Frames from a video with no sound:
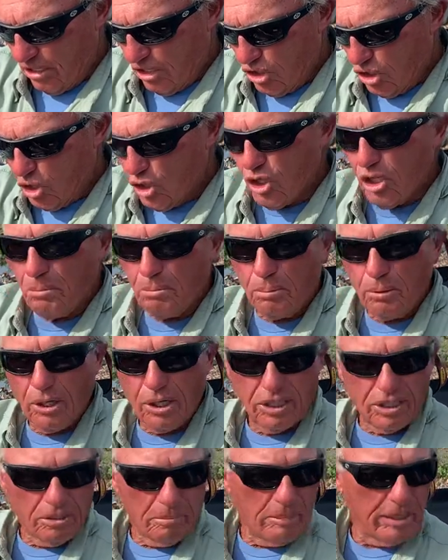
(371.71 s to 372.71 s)
You could
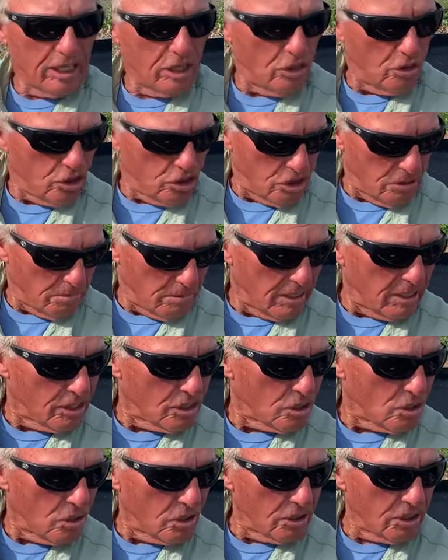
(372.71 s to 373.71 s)
put the big cushion
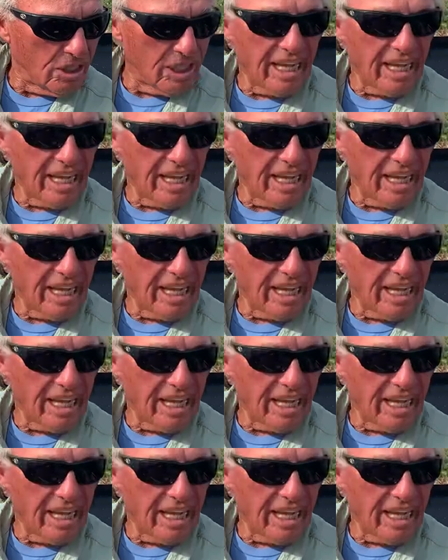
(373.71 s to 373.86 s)
buttons on there